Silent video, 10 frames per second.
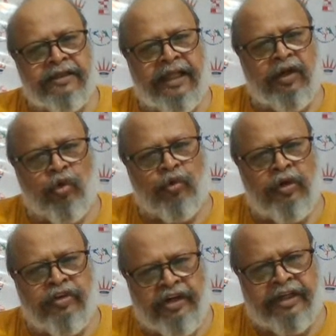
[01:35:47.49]
then rook
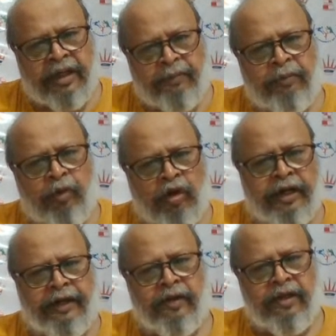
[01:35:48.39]
will set up a
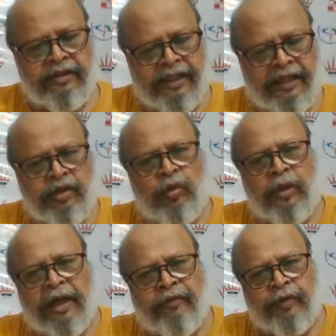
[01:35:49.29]
blockade. Then you will
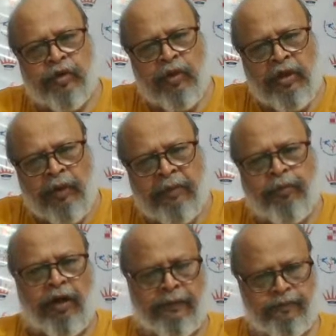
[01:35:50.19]
left with only one
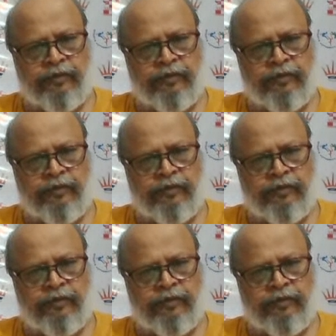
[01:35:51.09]
pawn.